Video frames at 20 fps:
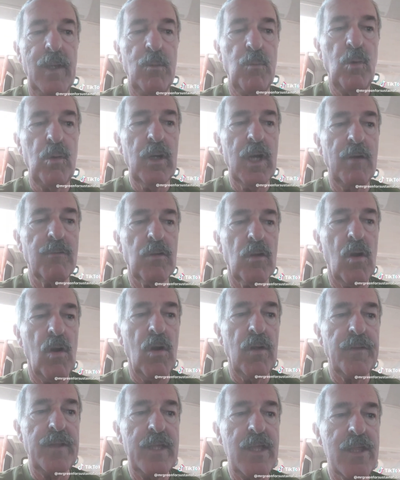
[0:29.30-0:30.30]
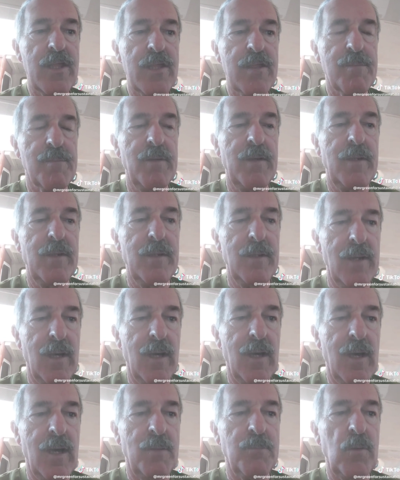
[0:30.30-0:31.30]
We'll cover all these
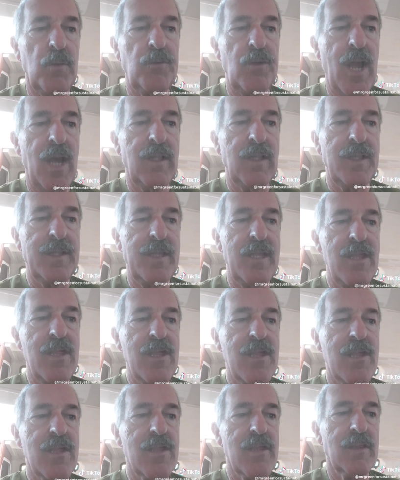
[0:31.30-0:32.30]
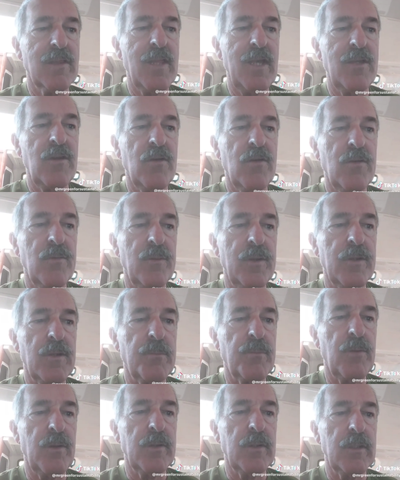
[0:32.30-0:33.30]
modalities later in
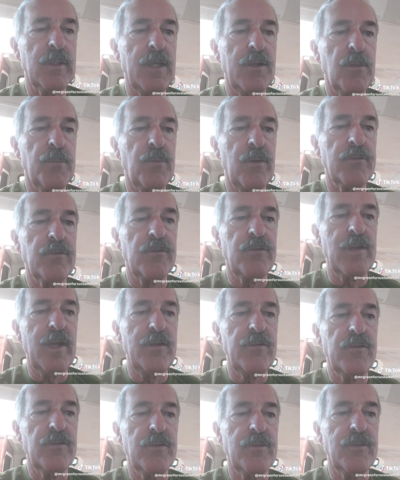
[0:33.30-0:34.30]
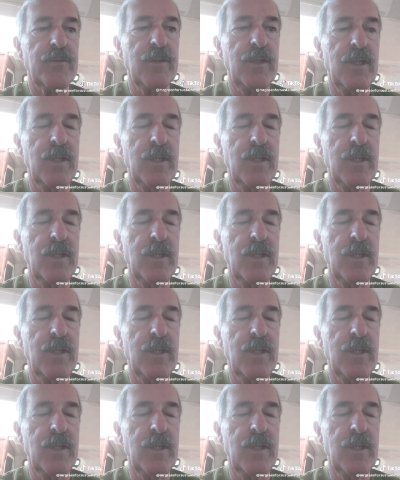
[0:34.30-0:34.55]
a later presentation.